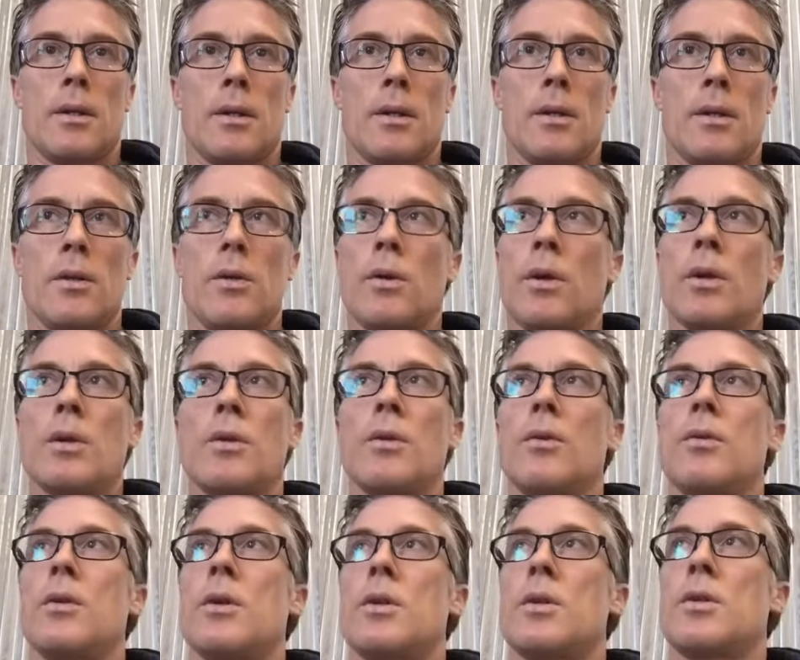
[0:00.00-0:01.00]
you can
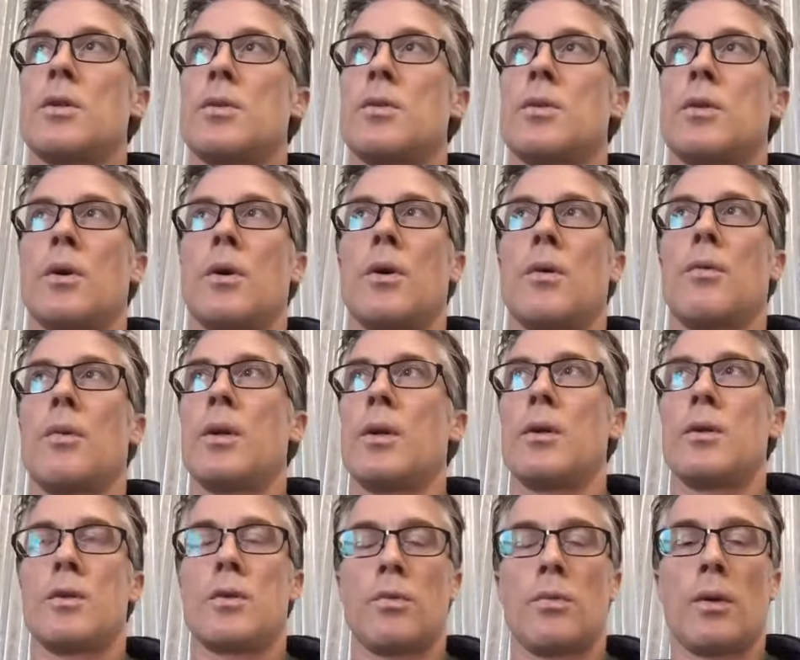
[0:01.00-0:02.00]
do this
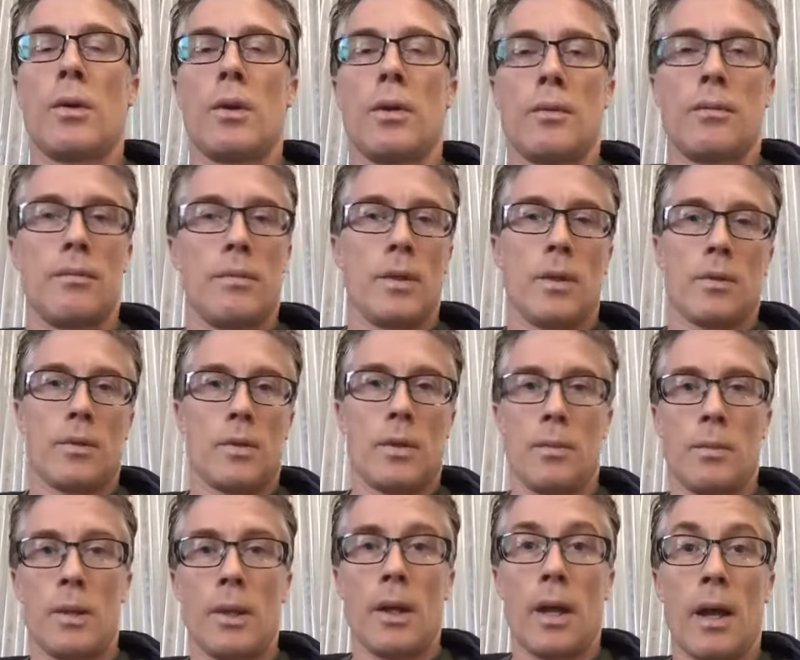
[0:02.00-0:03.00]
whether it's
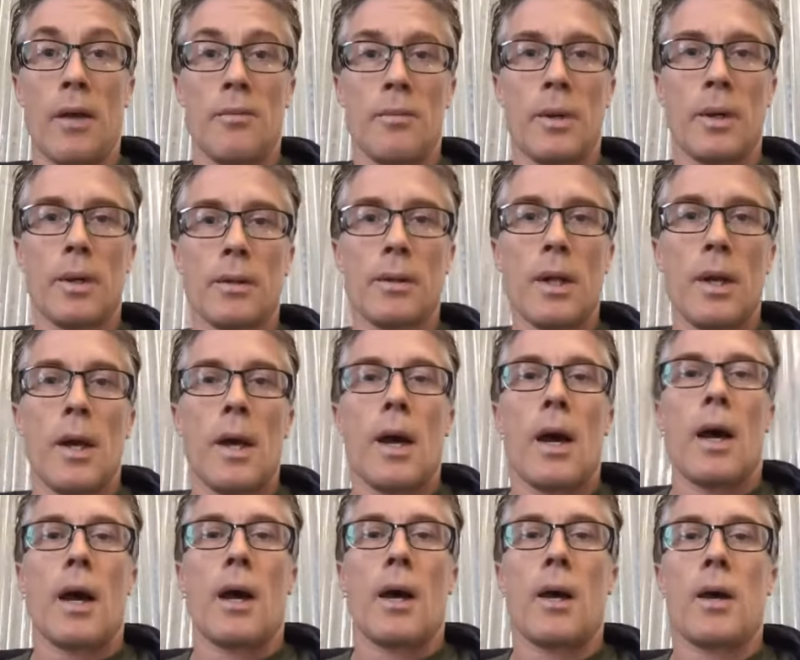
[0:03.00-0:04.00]
something I built.
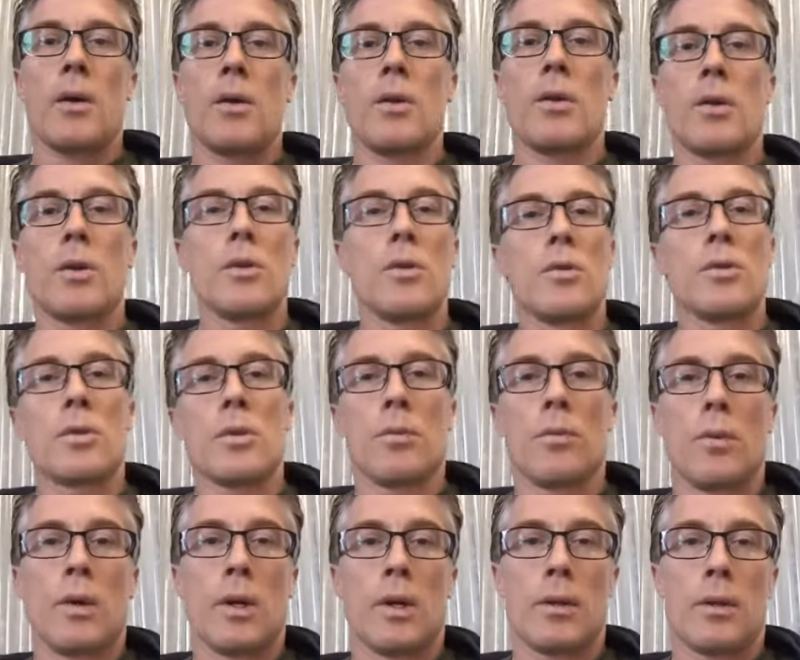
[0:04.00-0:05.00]
You can use
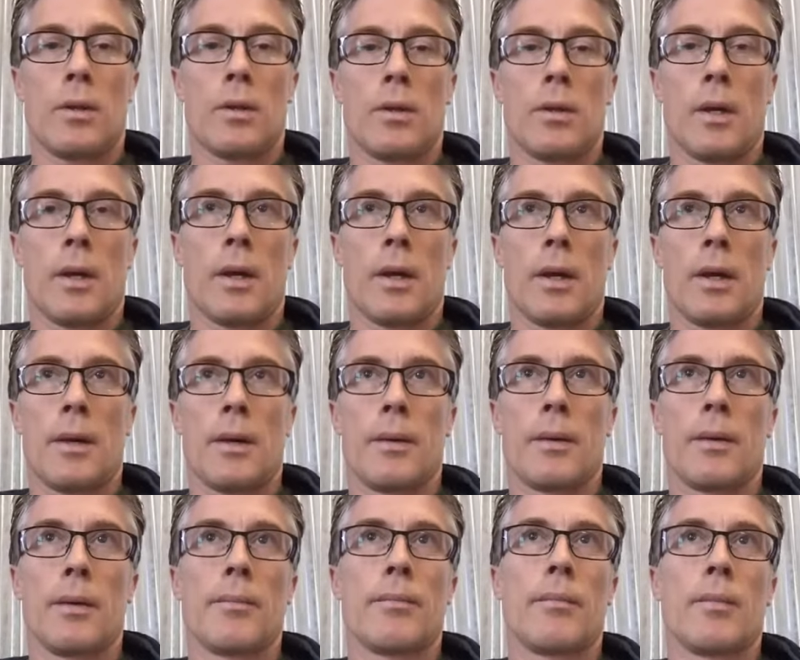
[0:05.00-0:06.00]
it with
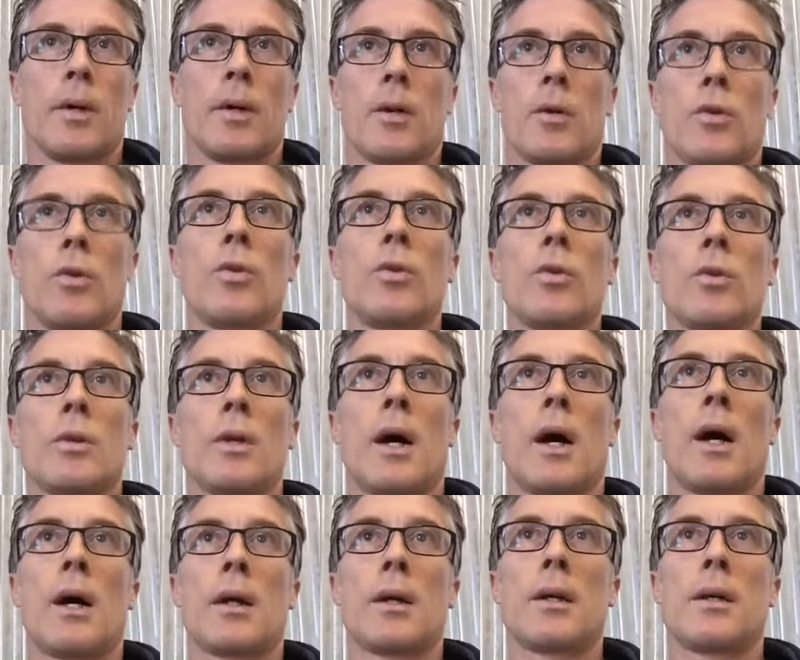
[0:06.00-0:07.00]
a Google
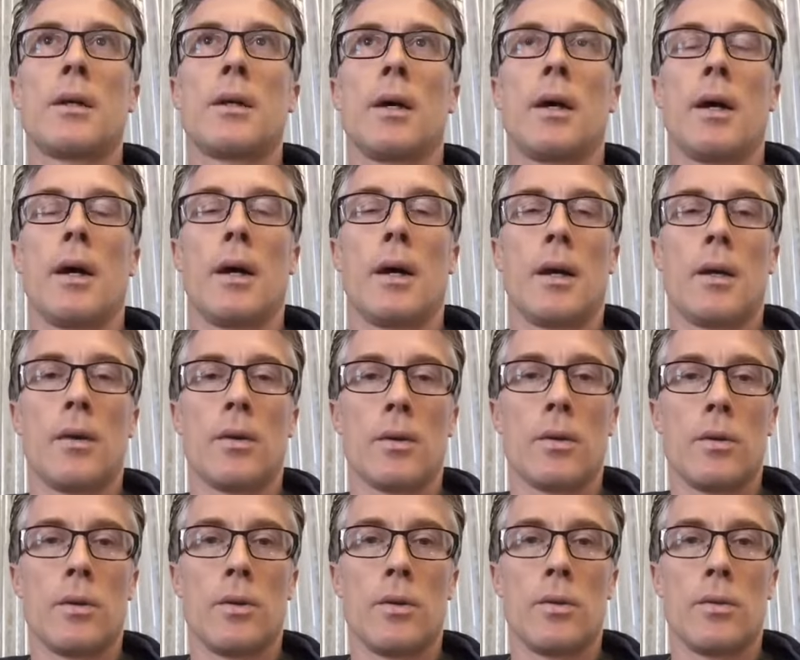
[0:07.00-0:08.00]
Doc. You
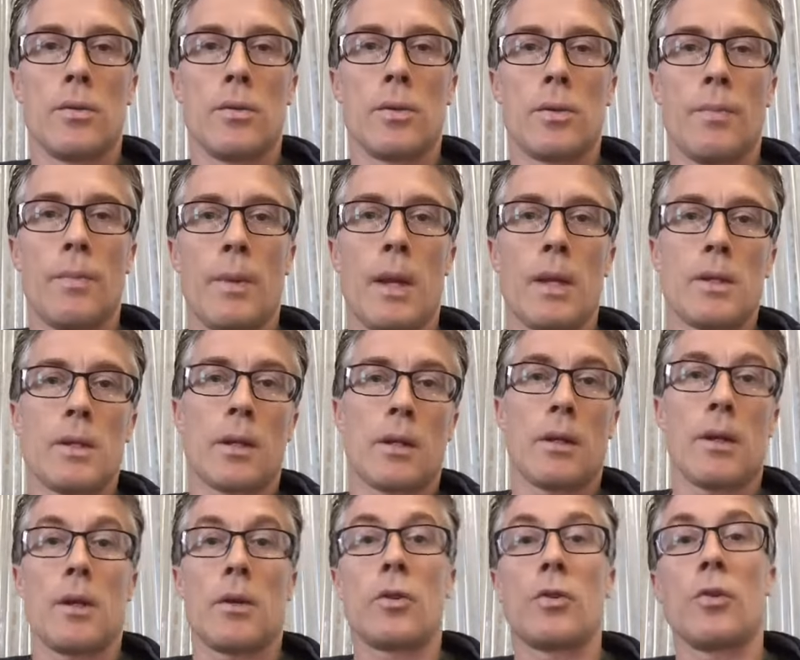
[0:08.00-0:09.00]
can use
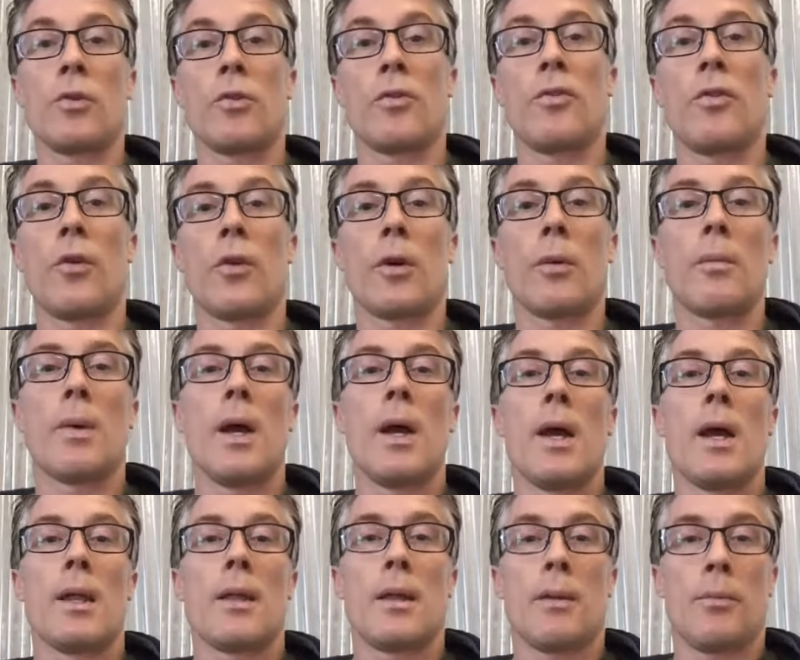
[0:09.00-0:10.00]
basically a Google form
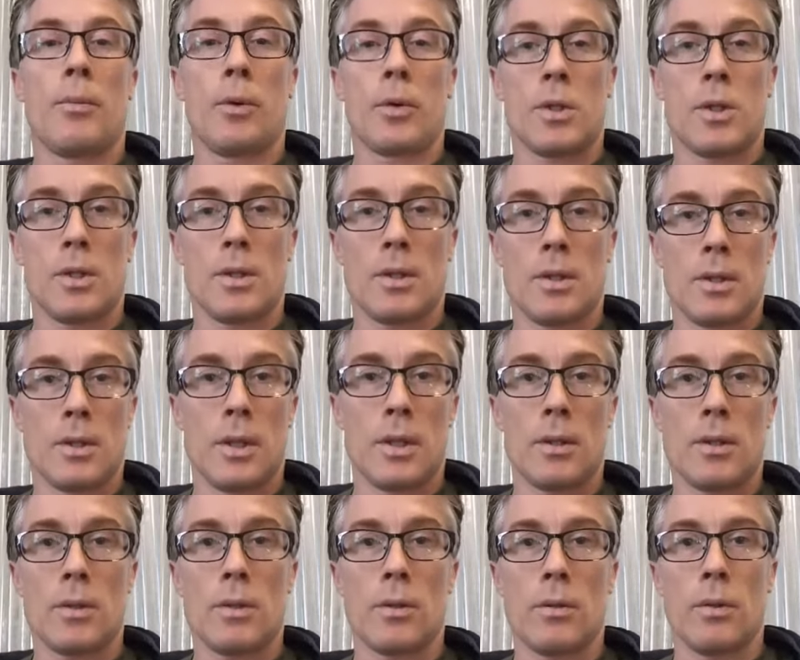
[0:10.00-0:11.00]
that pushes this
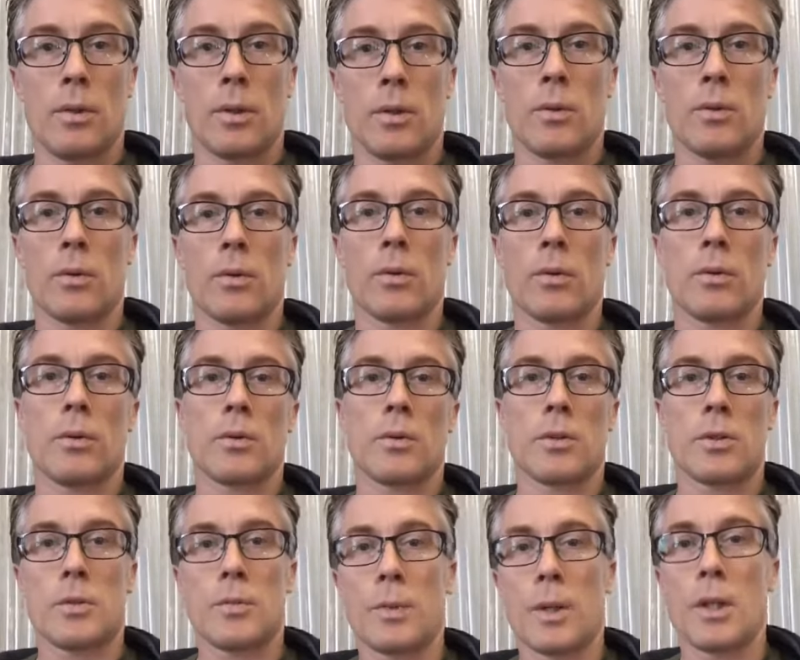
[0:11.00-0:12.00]
into a Google
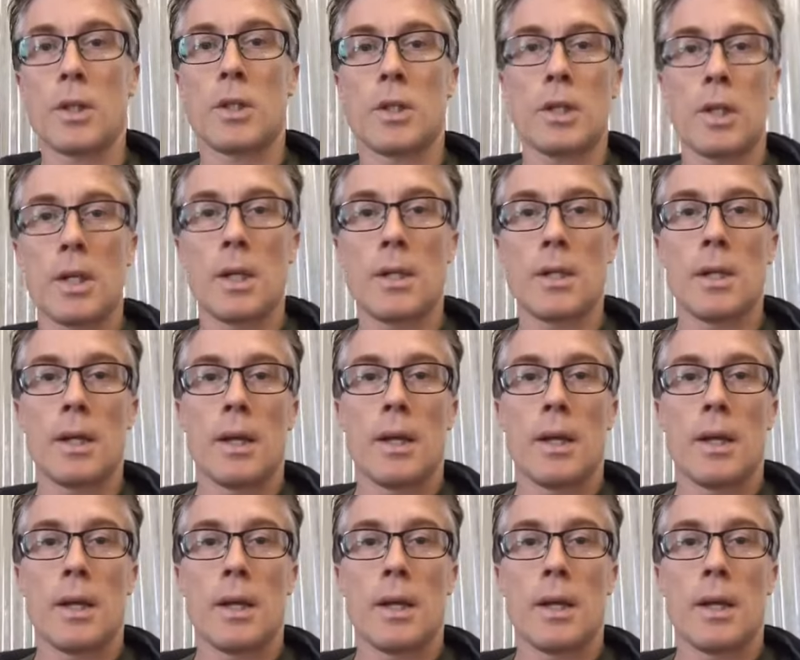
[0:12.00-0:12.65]
spreadsheet,